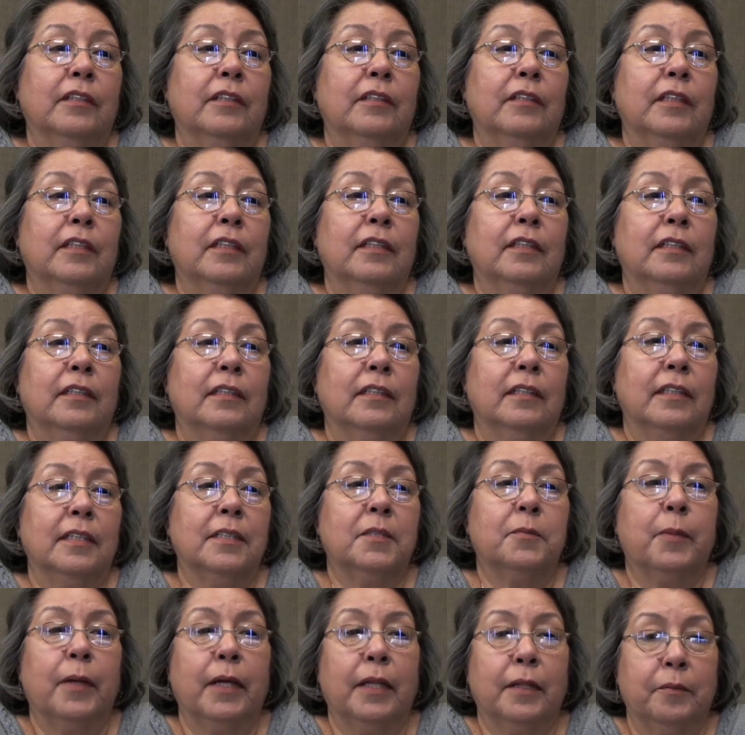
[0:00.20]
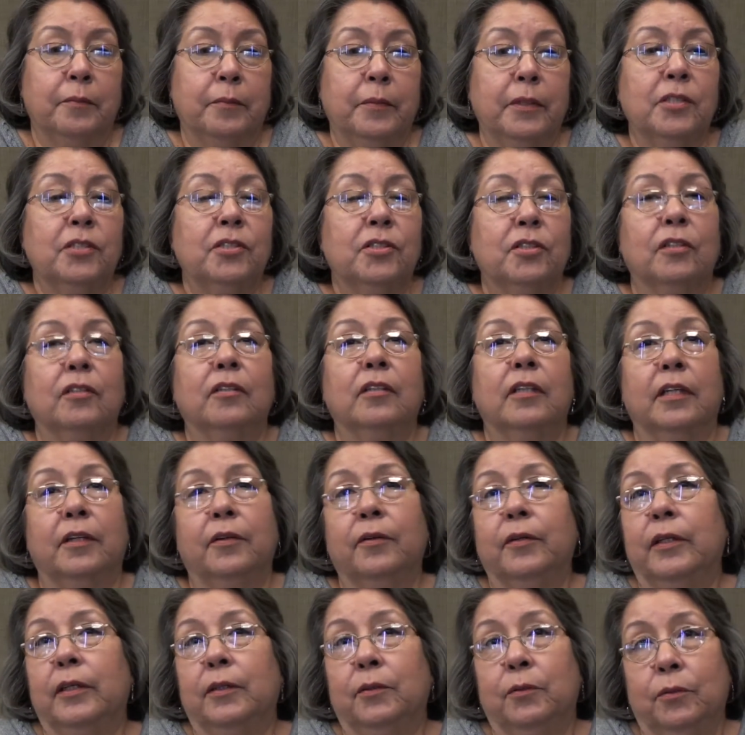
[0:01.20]
in the Espada Mission
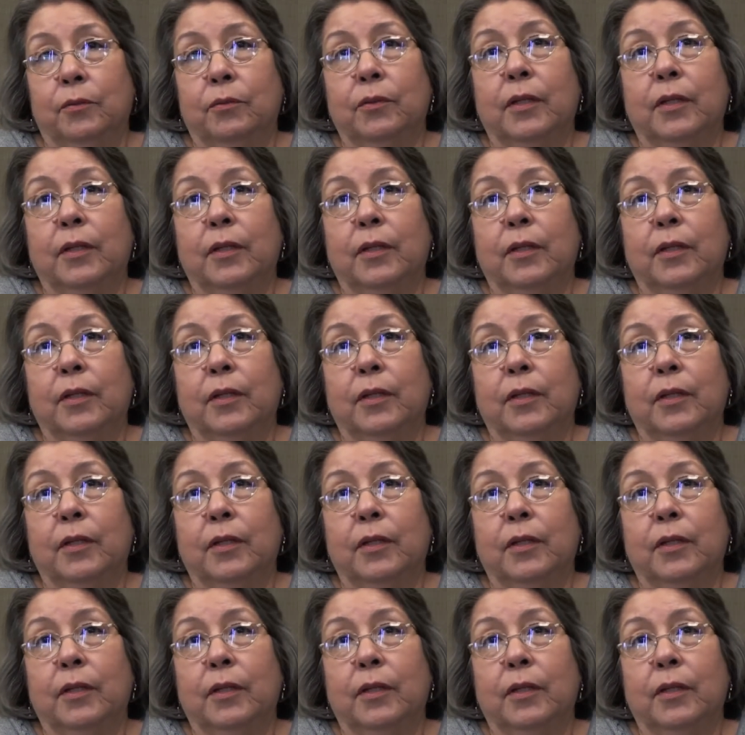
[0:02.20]
area.